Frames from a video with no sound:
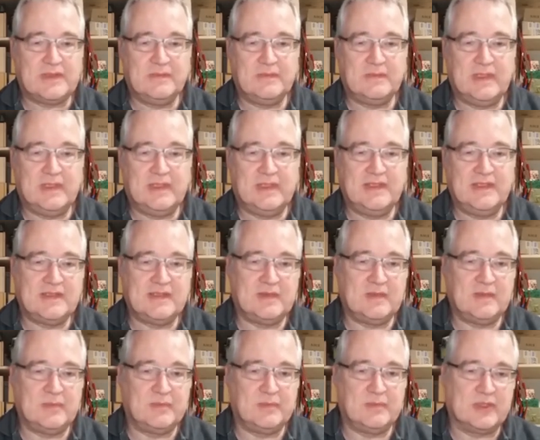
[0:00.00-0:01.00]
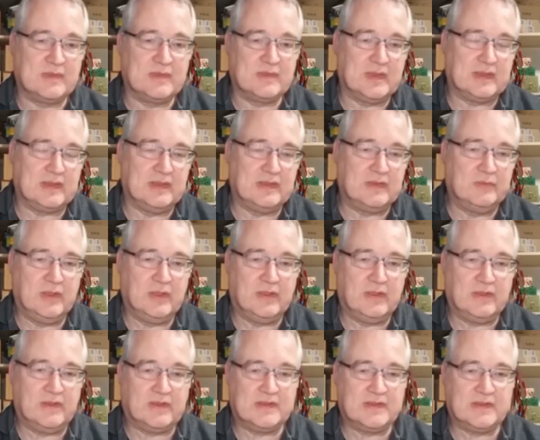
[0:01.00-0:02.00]
One is approximately 2
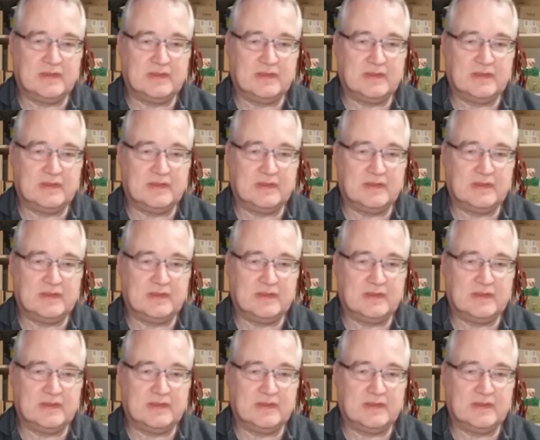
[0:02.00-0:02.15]
blocks,